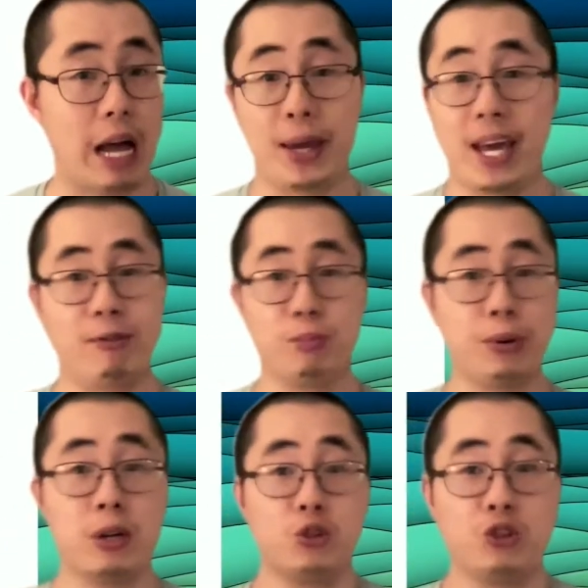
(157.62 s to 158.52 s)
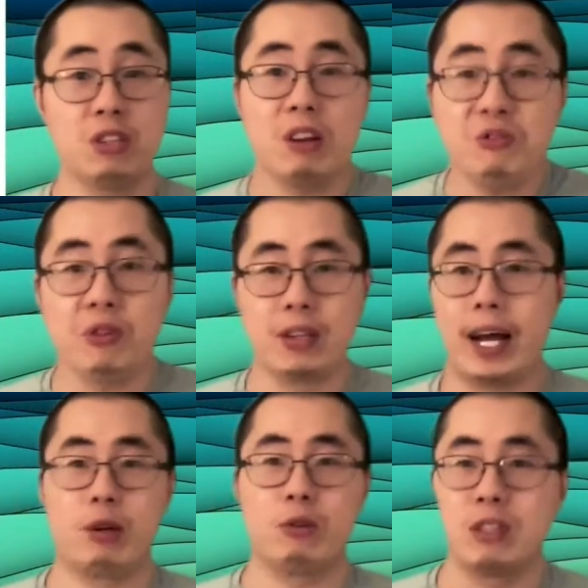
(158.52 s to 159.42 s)
I may have to purchase different
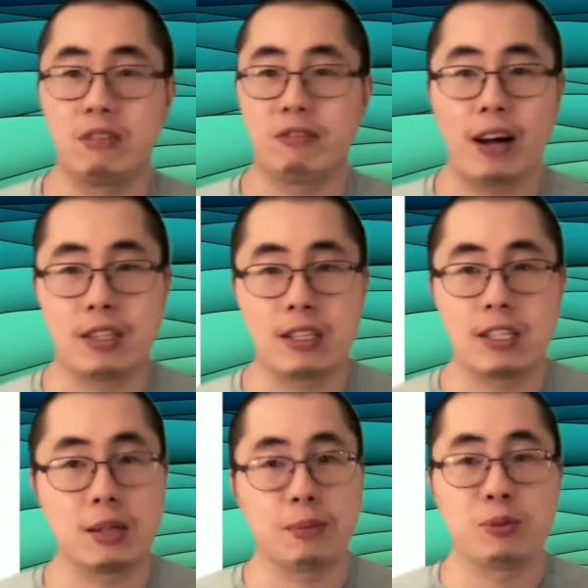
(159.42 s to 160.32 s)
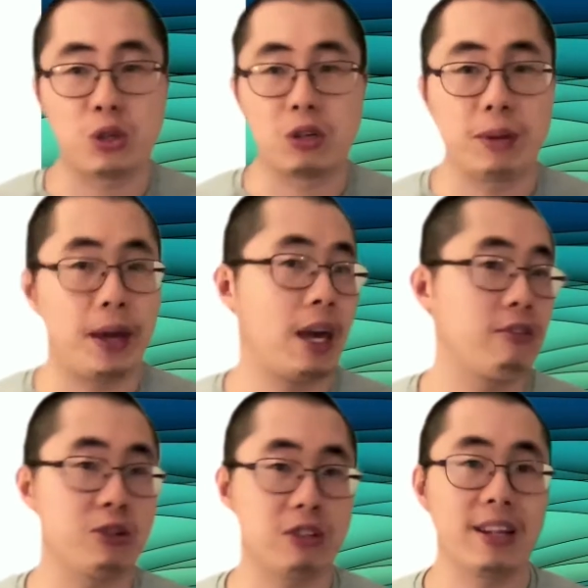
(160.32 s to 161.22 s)
IoT devices and observe their
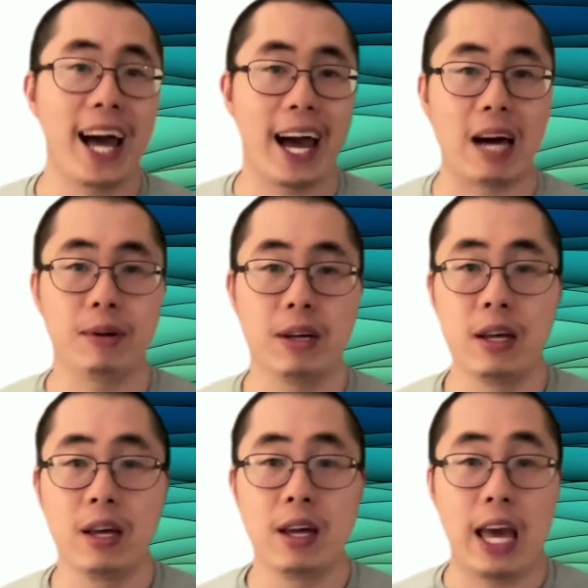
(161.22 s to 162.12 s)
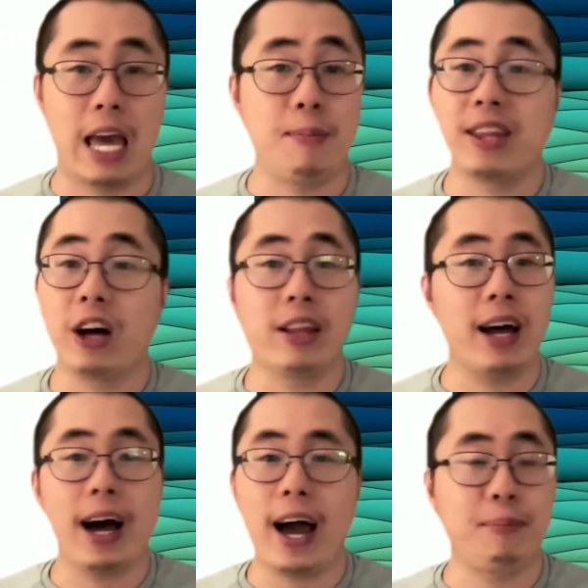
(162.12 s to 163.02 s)
behaviors in the lab. I may
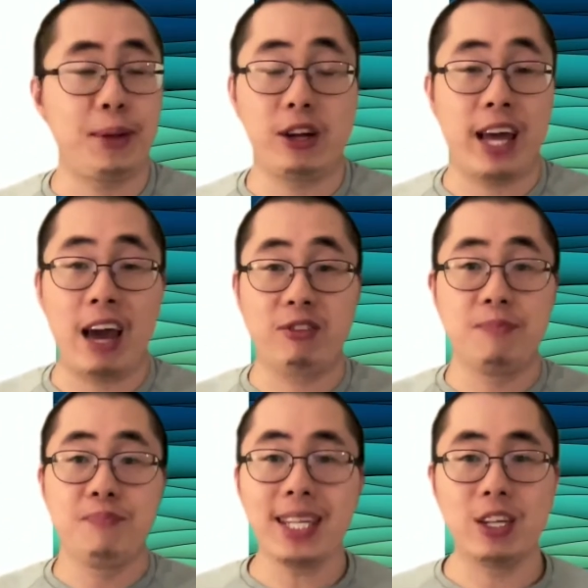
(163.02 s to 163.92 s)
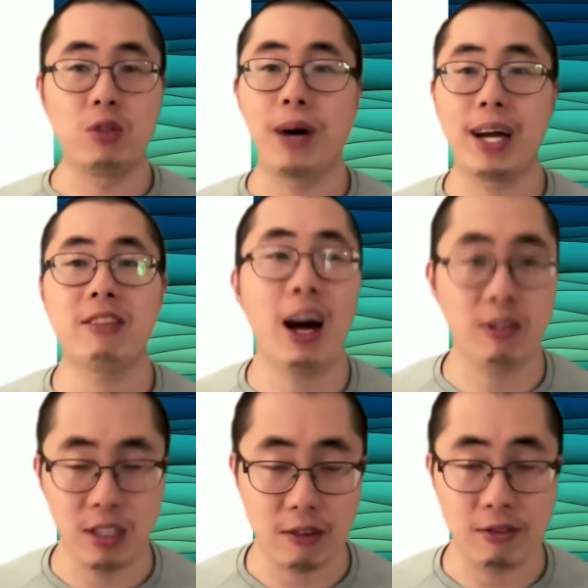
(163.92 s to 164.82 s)
not have the money to buy
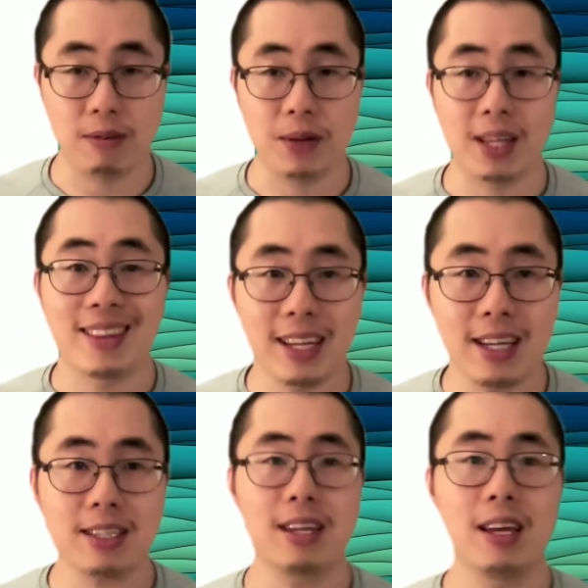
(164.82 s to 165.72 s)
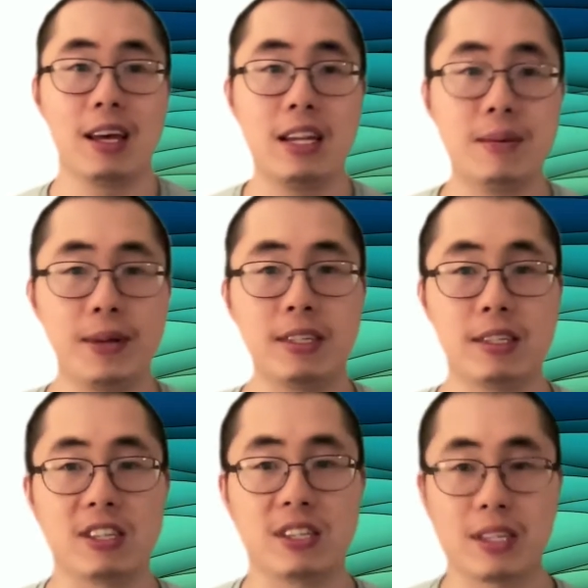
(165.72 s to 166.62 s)
thousands of them, and this
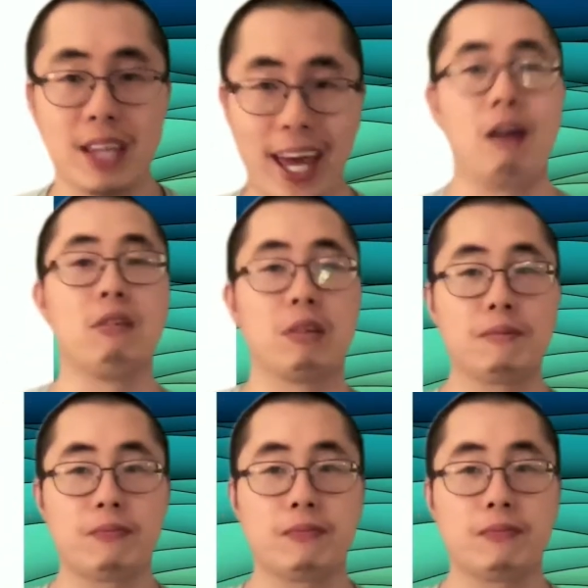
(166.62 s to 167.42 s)
limits the scale.